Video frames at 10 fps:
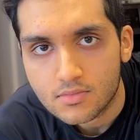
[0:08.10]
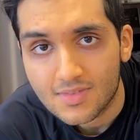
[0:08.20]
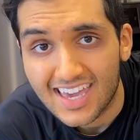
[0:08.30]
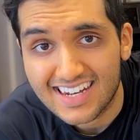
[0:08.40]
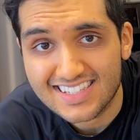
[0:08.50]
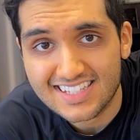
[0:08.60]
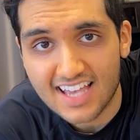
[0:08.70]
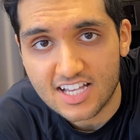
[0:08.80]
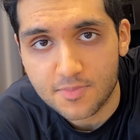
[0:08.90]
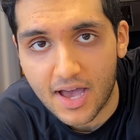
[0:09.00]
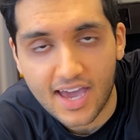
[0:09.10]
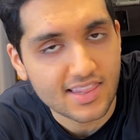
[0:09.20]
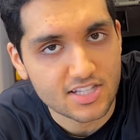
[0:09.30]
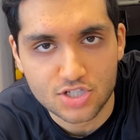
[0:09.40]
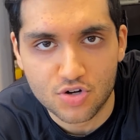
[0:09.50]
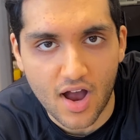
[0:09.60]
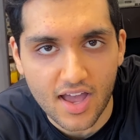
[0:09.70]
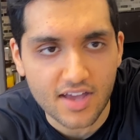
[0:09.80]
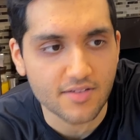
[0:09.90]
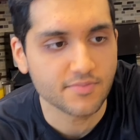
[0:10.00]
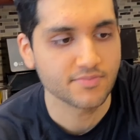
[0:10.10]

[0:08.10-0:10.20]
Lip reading: It is the size of my head. Let's try it.